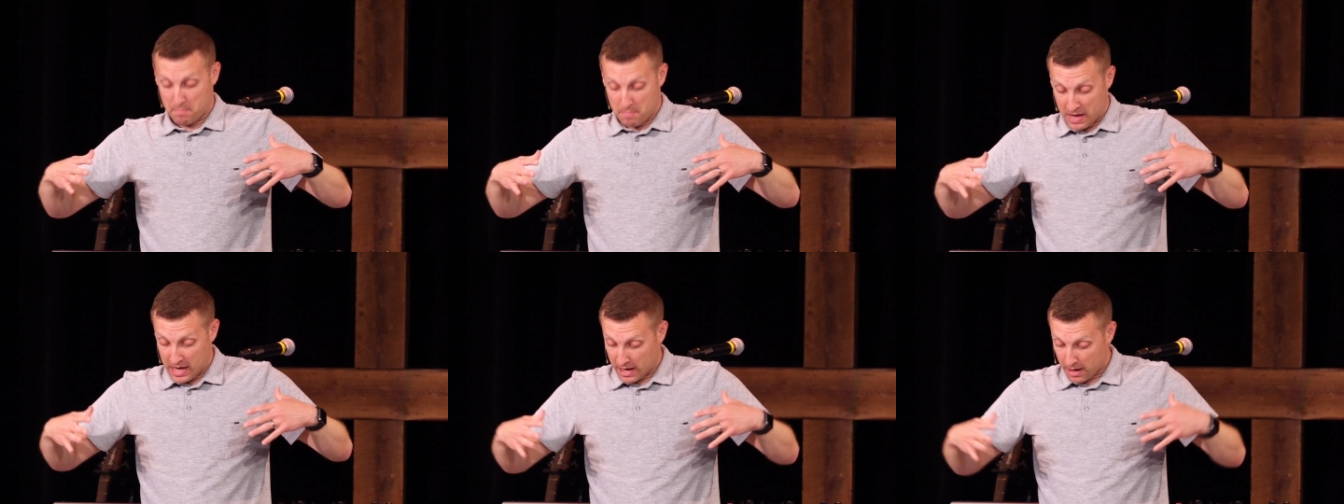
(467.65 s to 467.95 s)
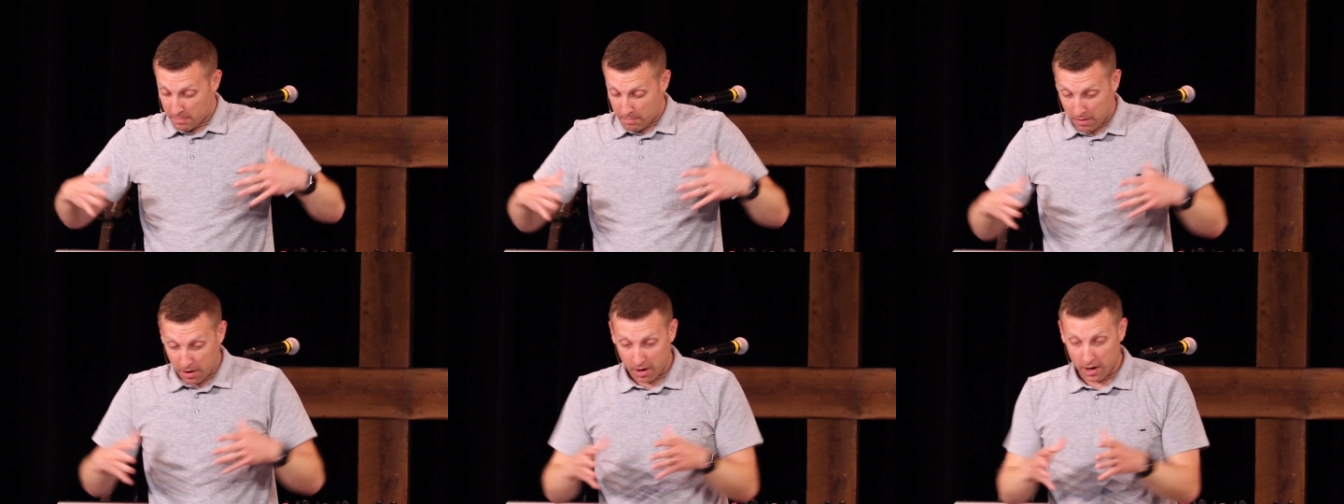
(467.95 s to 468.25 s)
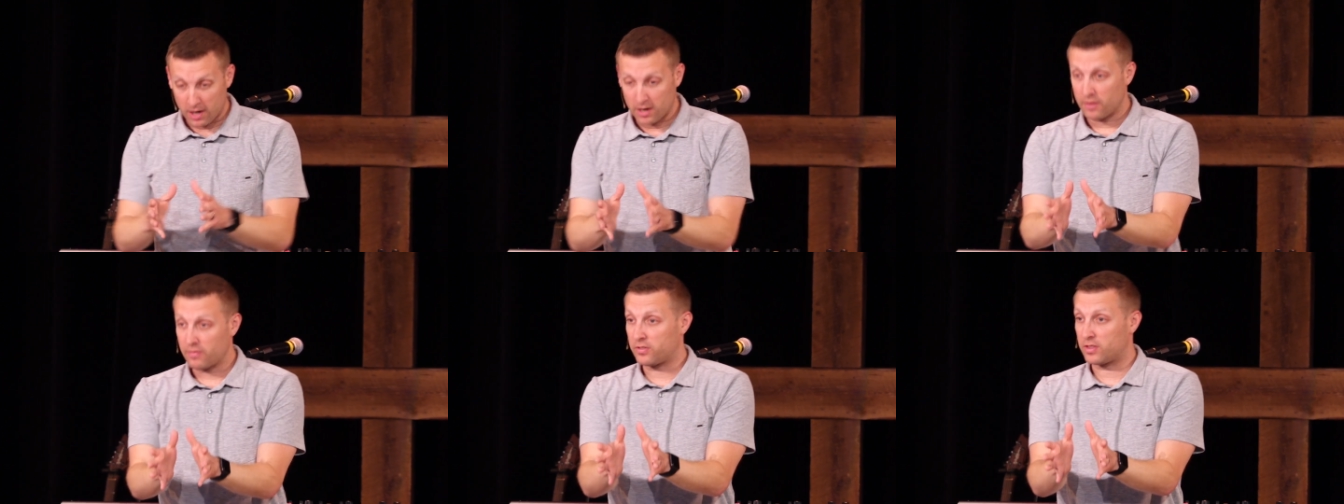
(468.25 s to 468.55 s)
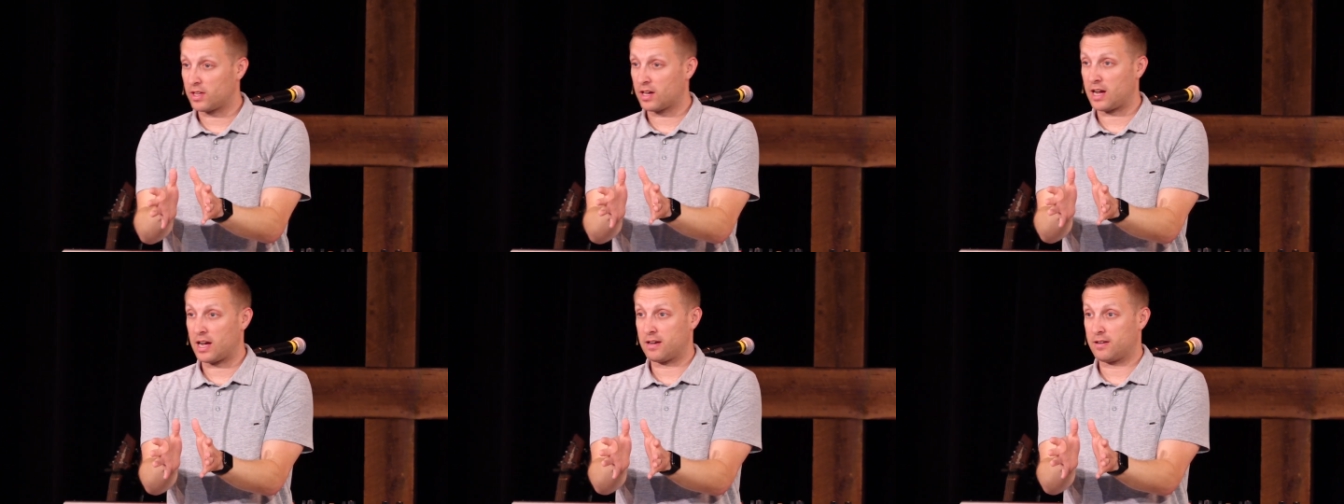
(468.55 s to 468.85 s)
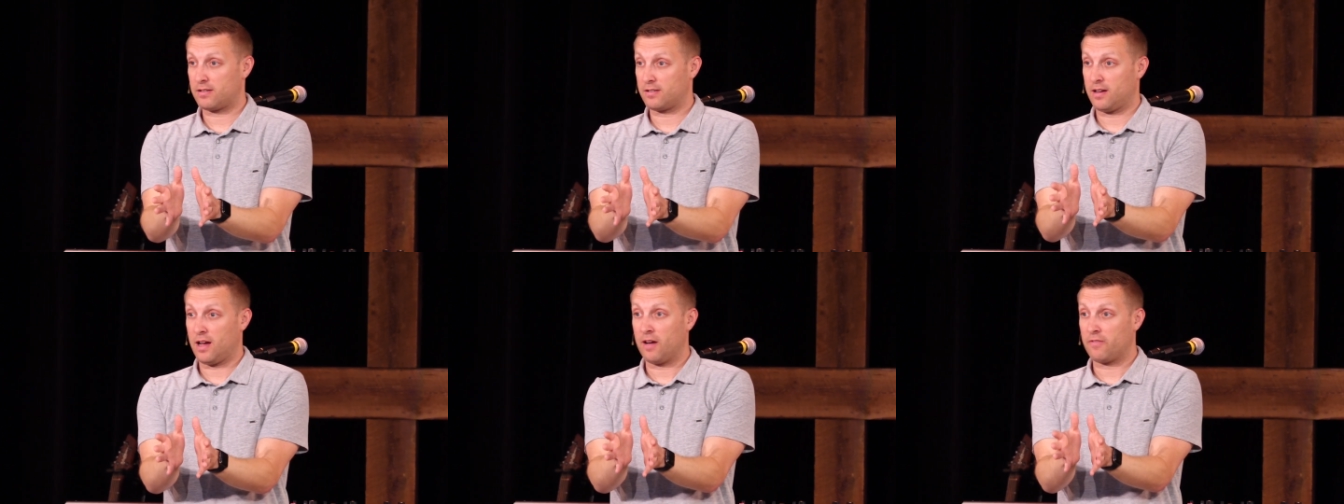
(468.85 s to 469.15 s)
being a part of, the,
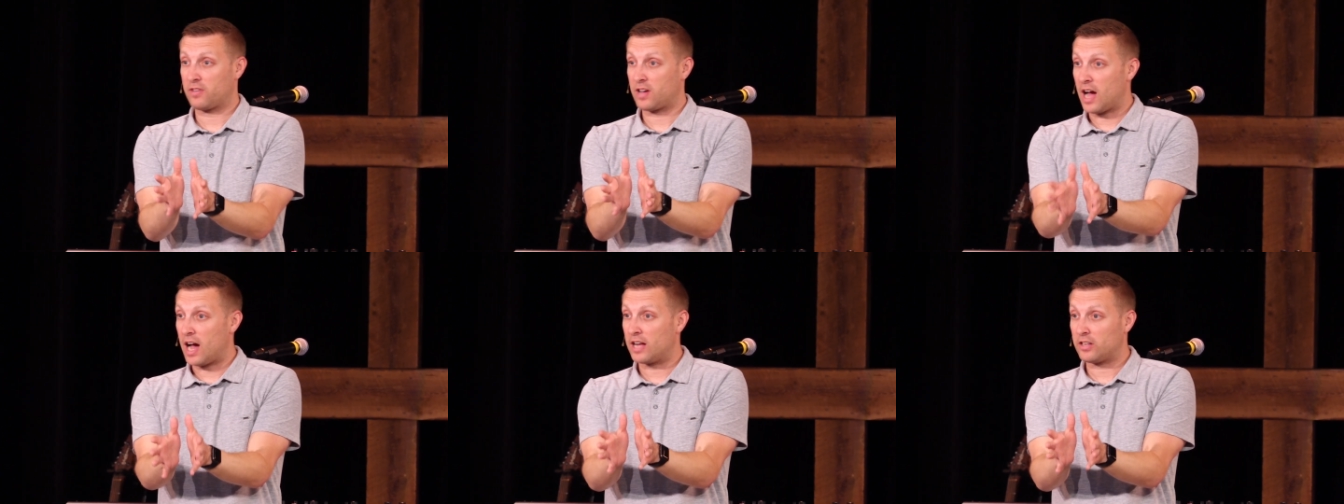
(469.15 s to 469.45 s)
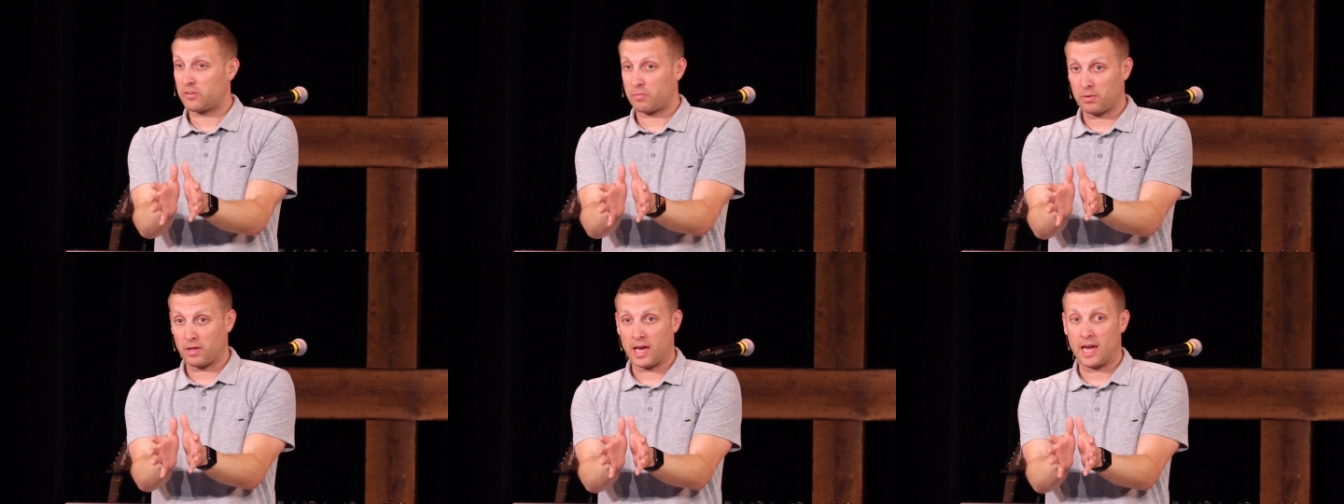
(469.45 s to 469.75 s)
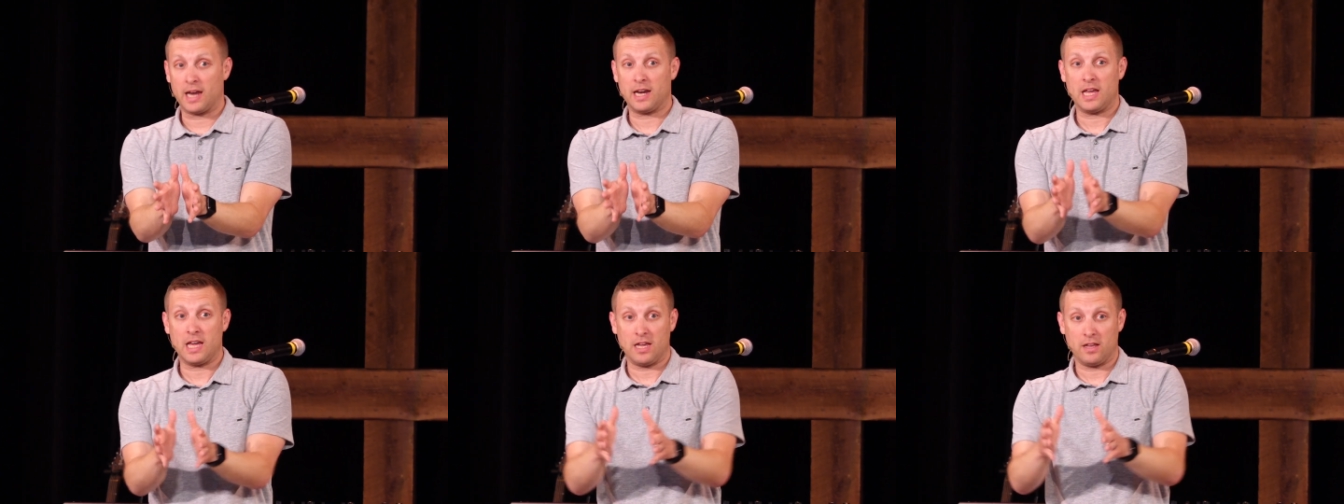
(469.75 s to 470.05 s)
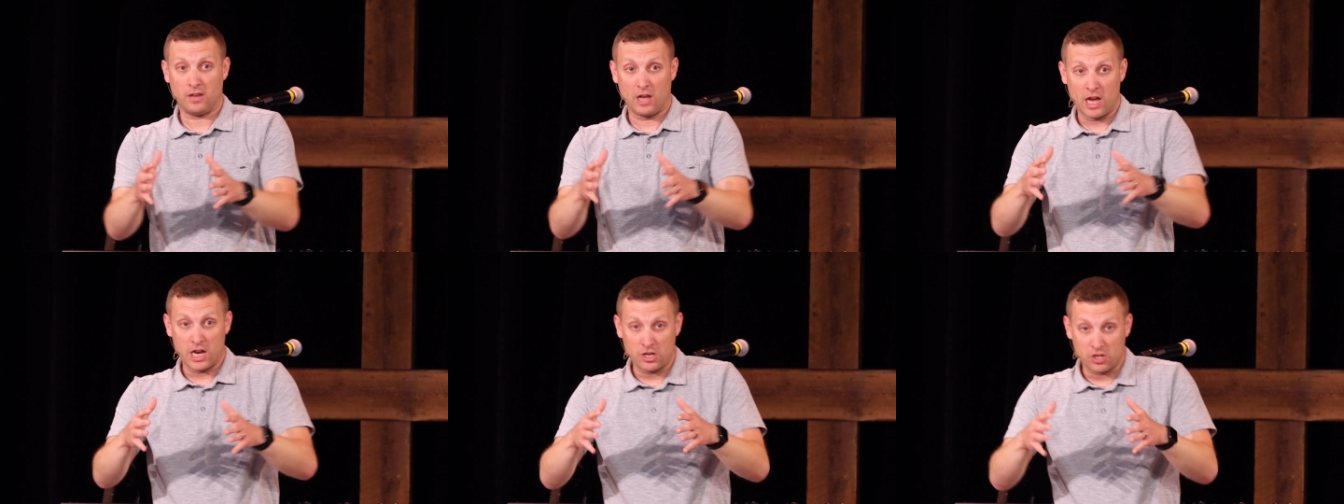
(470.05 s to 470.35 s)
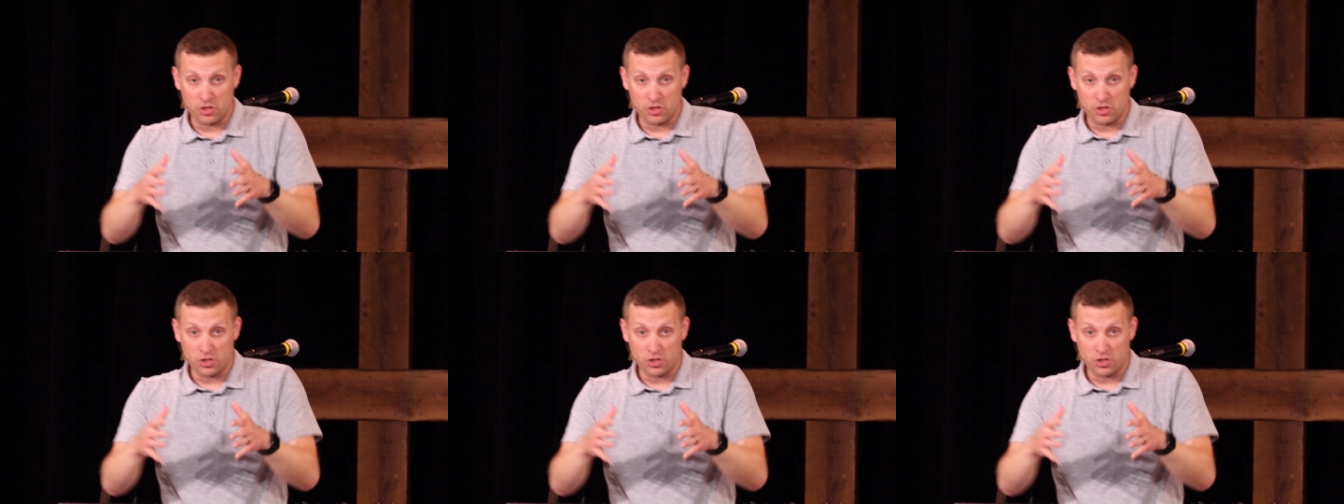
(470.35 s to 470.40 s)
of God's plan. He, he